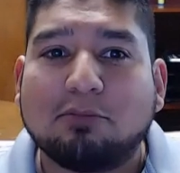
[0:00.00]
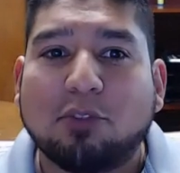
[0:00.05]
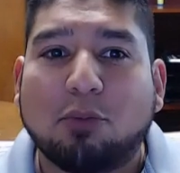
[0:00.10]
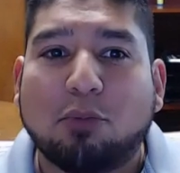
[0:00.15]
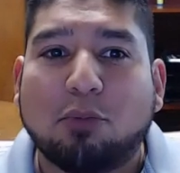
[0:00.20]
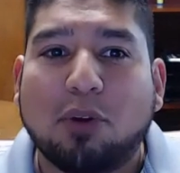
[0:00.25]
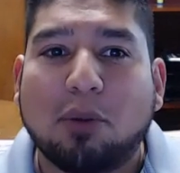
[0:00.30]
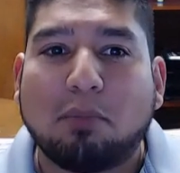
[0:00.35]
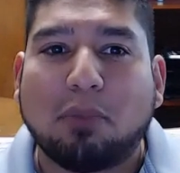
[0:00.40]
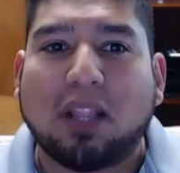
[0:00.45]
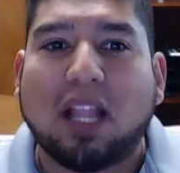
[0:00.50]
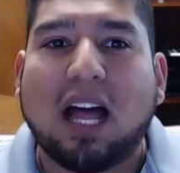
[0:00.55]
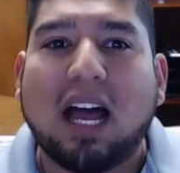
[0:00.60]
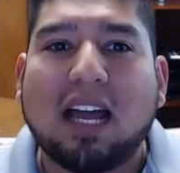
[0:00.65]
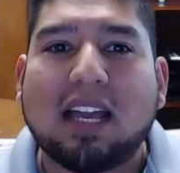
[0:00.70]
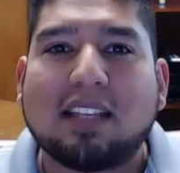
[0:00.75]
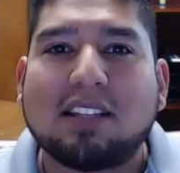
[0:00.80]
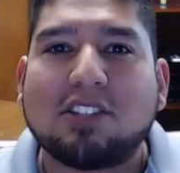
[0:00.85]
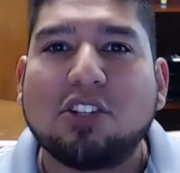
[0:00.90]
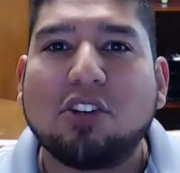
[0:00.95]

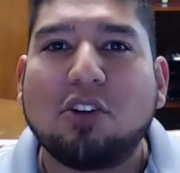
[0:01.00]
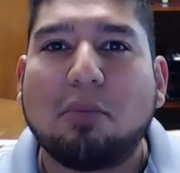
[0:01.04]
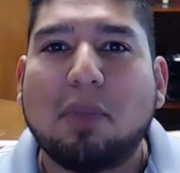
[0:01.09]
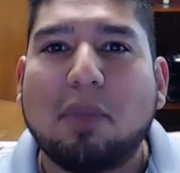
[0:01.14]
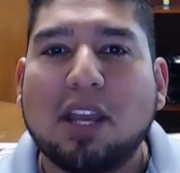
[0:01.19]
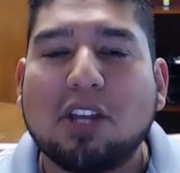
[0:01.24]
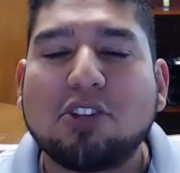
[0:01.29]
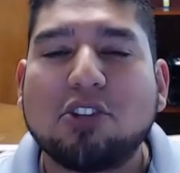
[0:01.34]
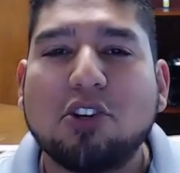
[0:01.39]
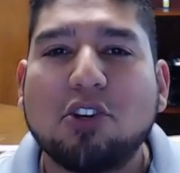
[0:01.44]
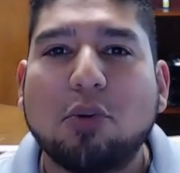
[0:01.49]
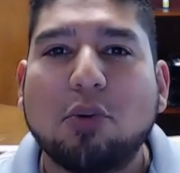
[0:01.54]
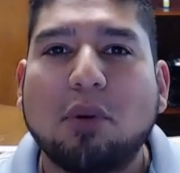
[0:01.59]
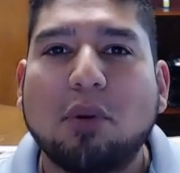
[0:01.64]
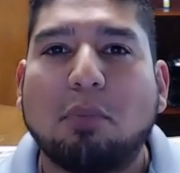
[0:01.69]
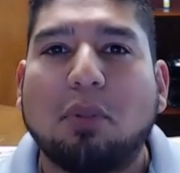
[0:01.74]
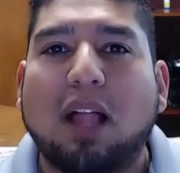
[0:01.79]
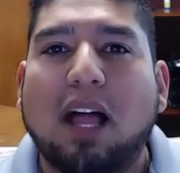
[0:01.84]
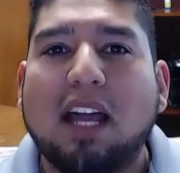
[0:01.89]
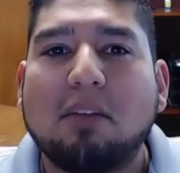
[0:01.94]
Replies. Make sure you
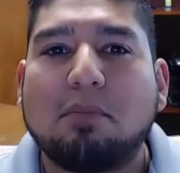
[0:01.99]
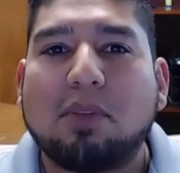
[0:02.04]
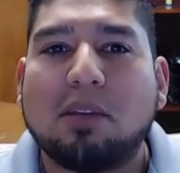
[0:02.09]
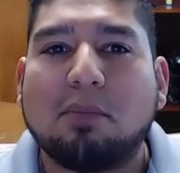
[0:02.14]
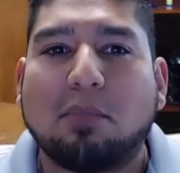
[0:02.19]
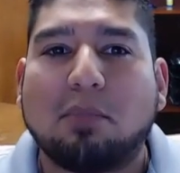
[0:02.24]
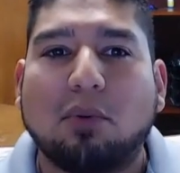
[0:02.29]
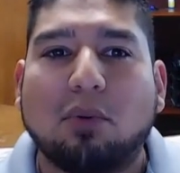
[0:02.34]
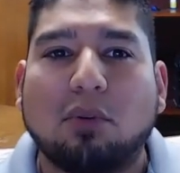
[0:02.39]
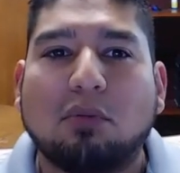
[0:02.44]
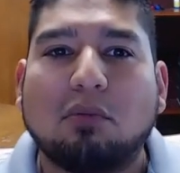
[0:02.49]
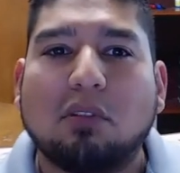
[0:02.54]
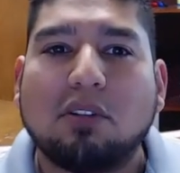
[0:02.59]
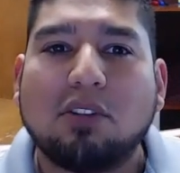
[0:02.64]
reply to people.